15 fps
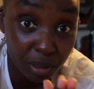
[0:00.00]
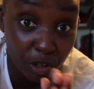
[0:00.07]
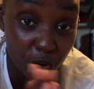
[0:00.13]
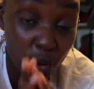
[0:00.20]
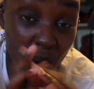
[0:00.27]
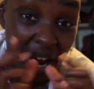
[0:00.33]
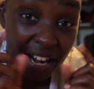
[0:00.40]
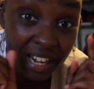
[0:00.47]

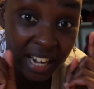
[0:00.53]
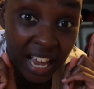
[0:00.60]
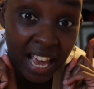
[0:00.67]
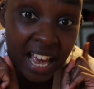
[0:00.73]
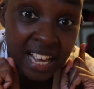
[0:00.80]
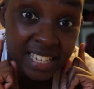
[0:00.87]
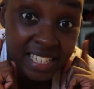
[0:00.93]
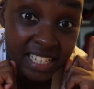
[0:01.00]
below, and
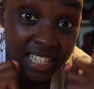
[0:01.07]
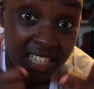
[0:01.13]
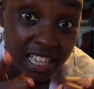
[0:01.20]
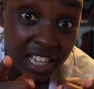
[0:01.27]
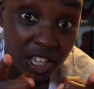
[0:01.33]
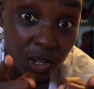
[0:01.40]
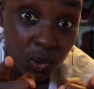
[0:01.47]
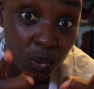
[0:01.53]
see
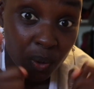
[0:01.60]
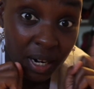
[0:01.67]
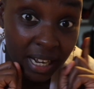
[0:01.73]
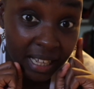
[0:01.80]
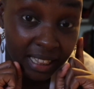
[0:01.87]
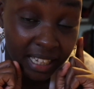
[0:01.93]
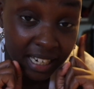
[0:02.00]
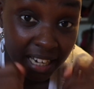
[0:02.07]
you
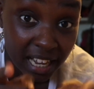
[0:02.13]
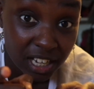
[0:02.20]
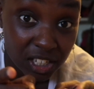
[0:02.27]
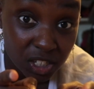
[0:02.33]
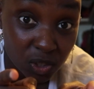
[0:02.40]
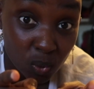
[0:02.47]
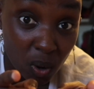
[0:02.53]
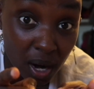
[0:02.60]
in the
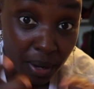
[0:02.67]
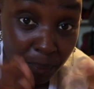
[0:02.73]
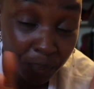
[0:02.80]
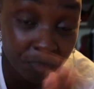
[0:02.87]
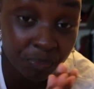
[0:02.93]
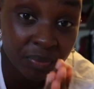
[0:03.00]
next one.